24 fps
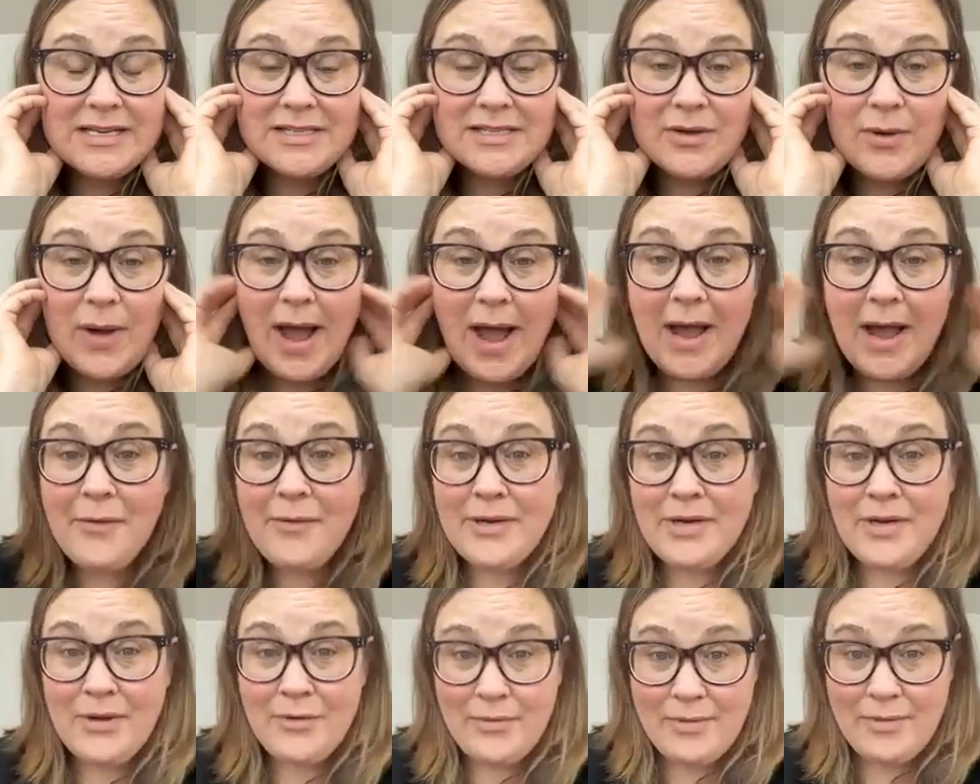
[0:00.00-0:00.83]
So I
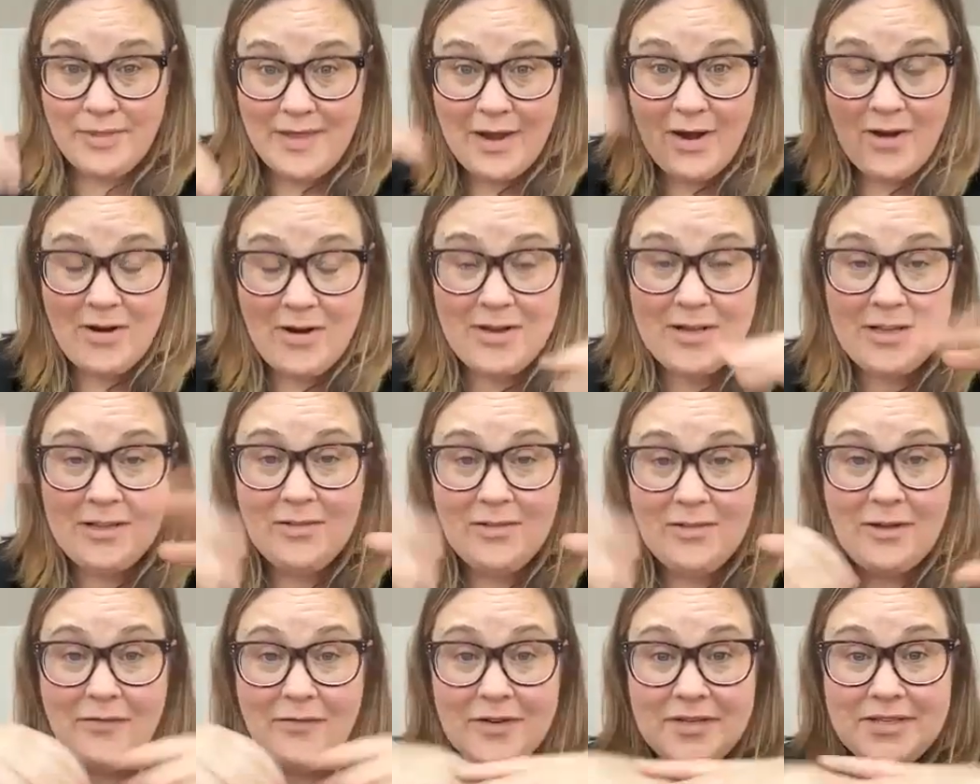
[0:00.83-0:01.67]
would go there and
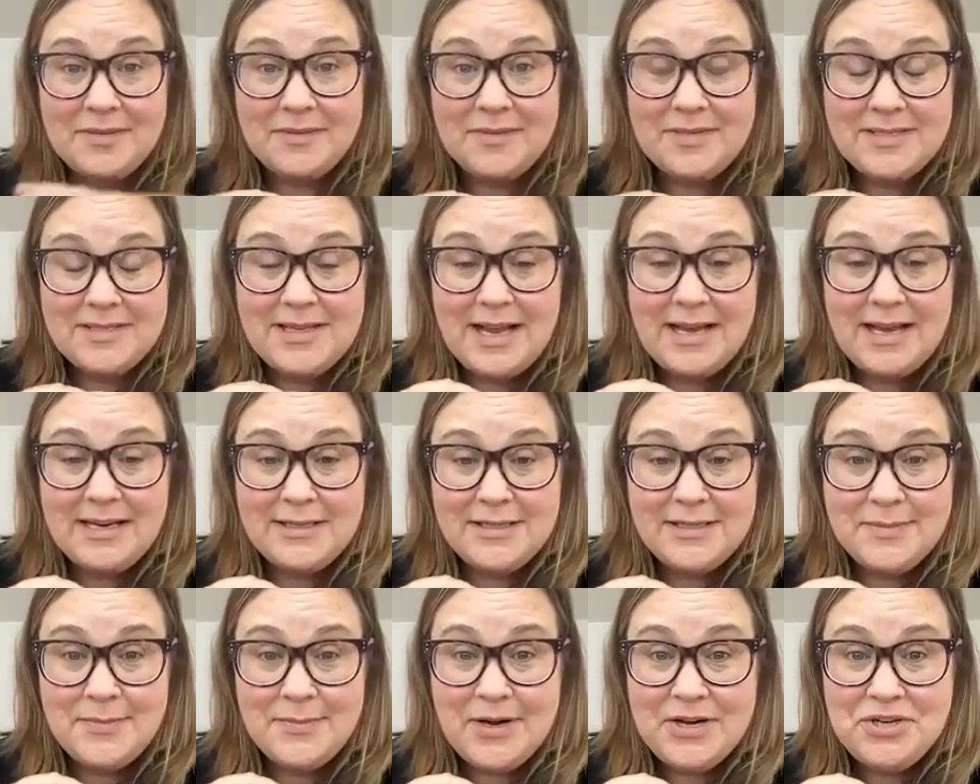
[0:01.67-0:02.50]
look for some design
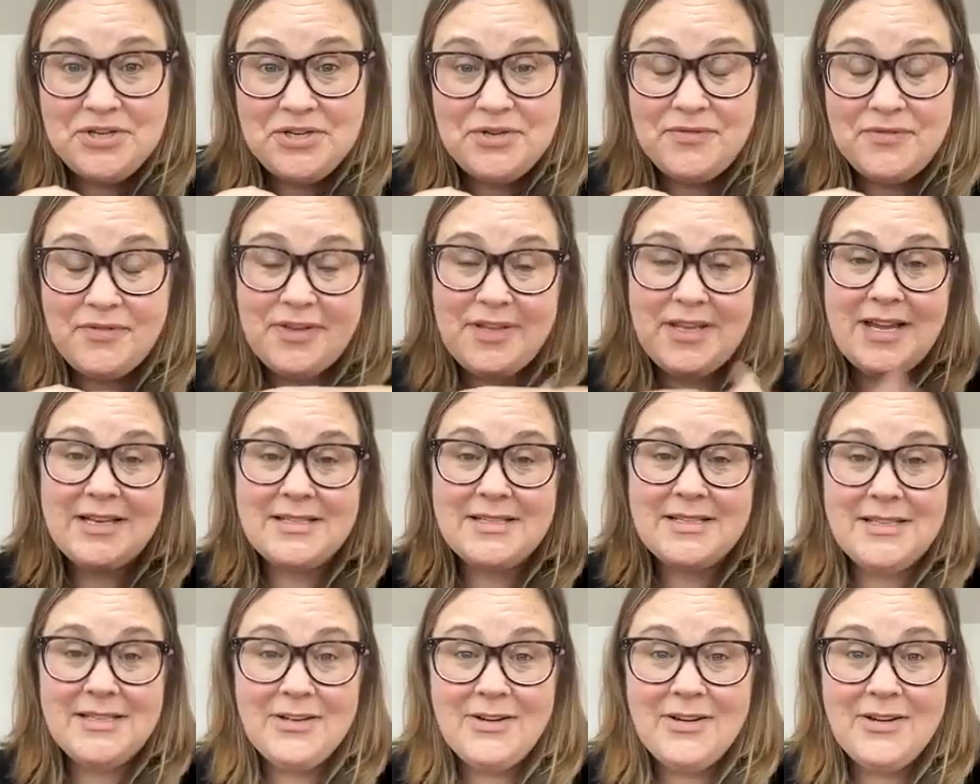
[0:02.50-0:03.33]
inspiration for the
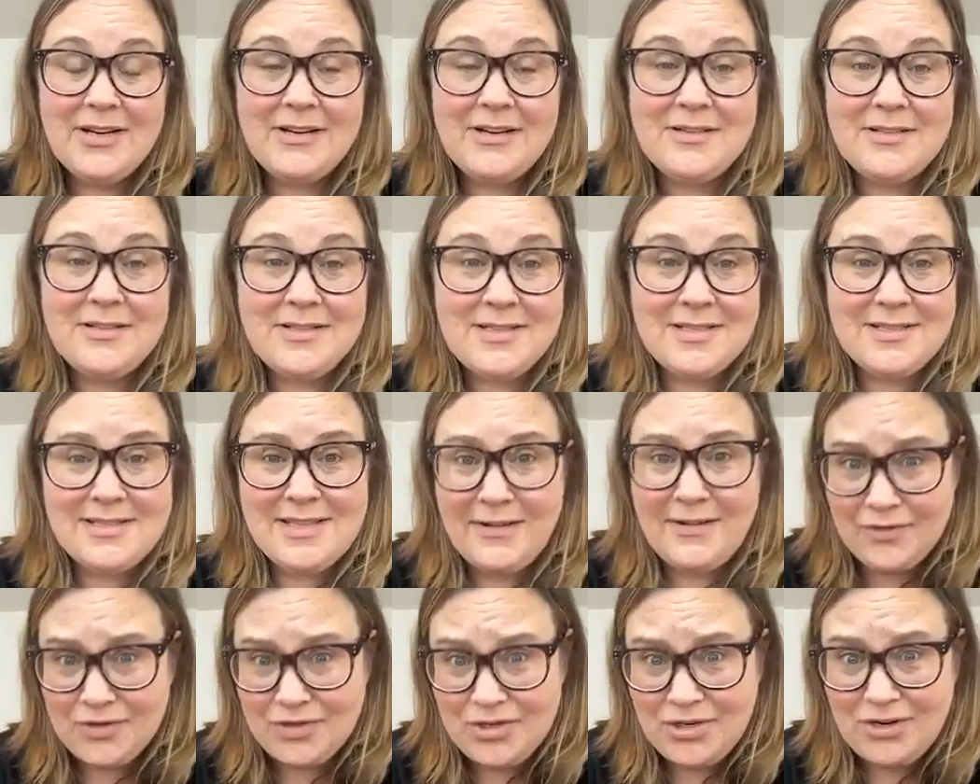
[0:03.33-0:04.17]
exteriors, because
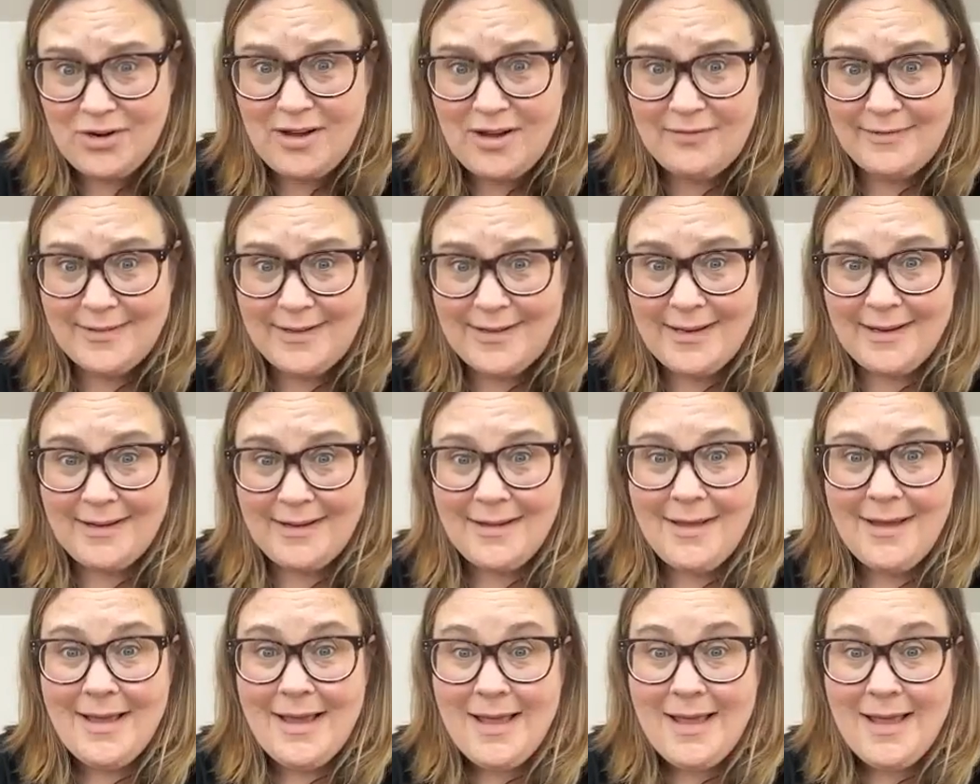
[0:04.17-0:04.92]
they for sure have like